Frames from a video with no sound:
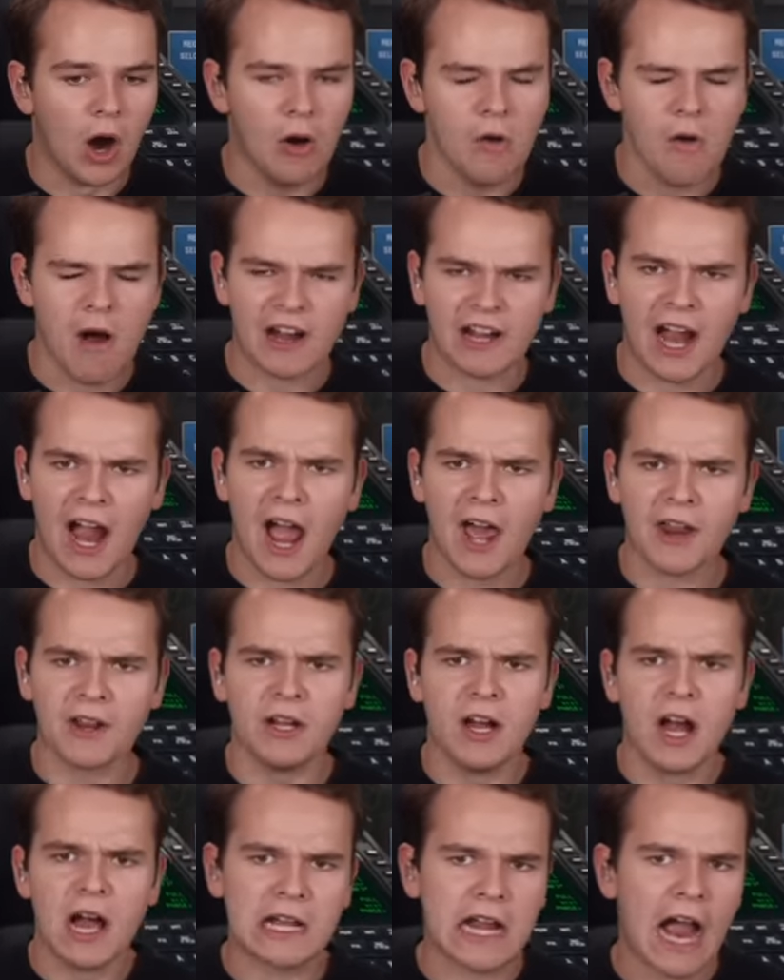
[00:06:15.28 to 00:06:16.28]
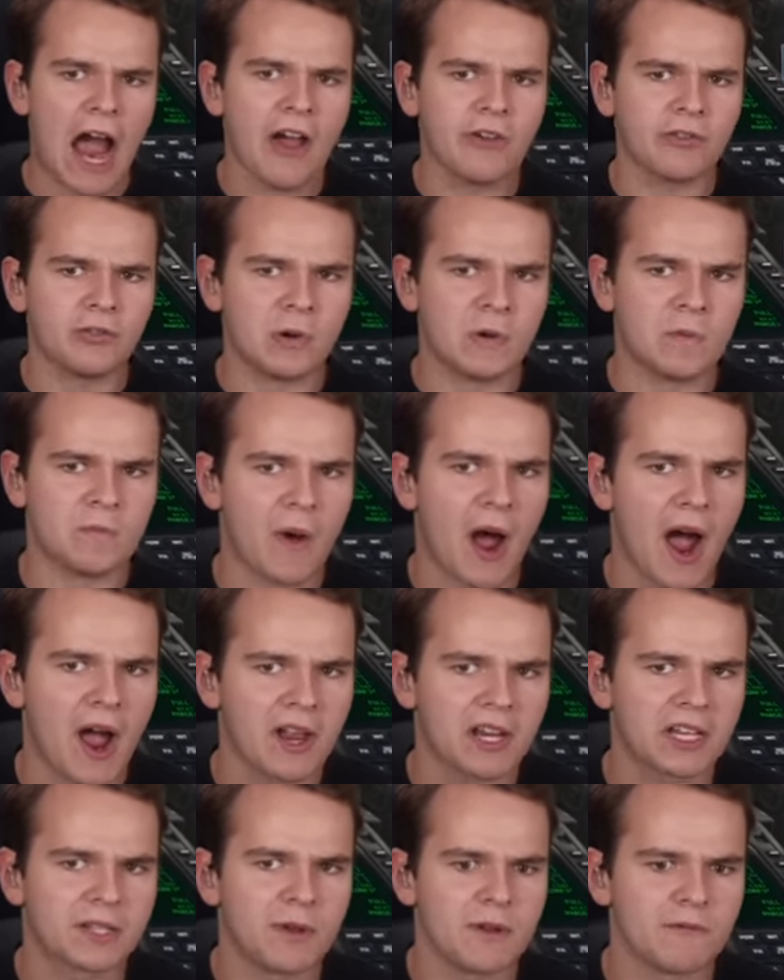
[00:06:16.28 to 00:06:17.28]
Oh, I kind of
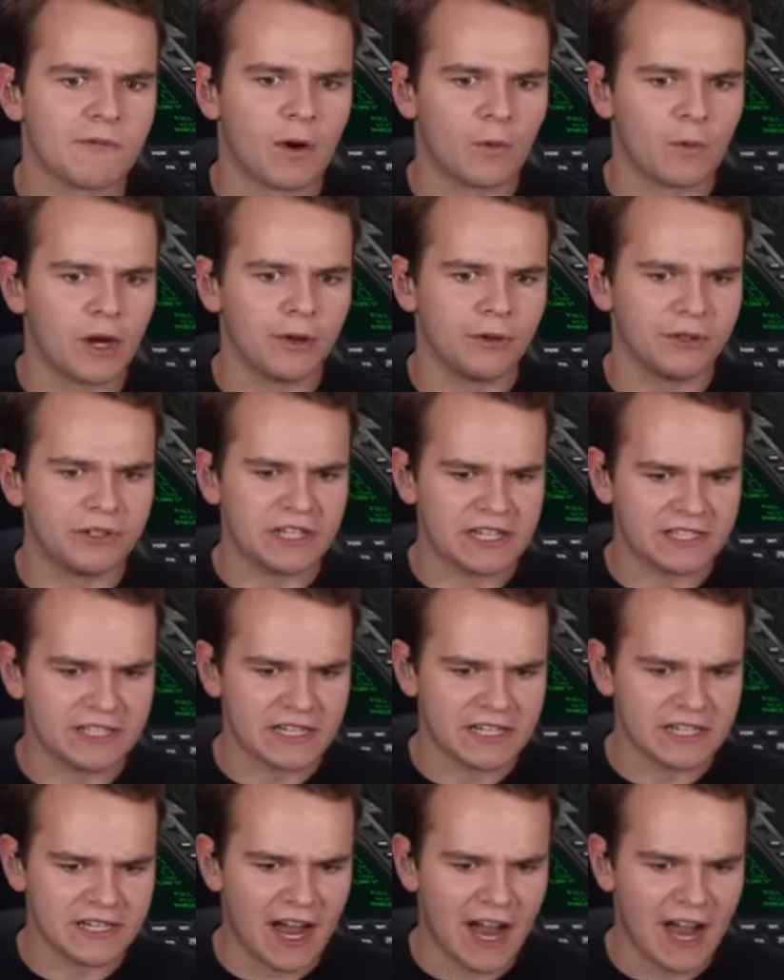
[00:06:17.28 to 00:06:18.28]
reminds me of a real DC-9